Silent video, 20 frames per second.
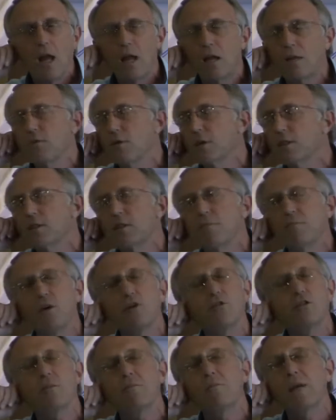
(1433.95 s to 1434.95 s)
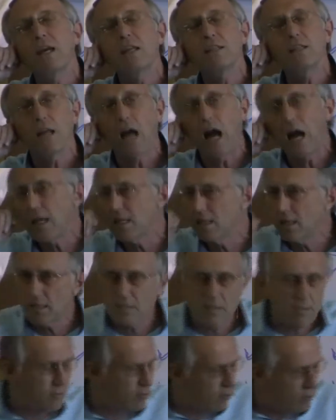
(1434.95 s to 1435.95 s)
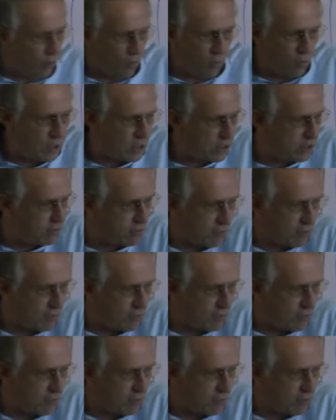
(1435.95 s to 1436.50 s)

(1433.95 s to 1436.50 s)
It was the most amazing. I just always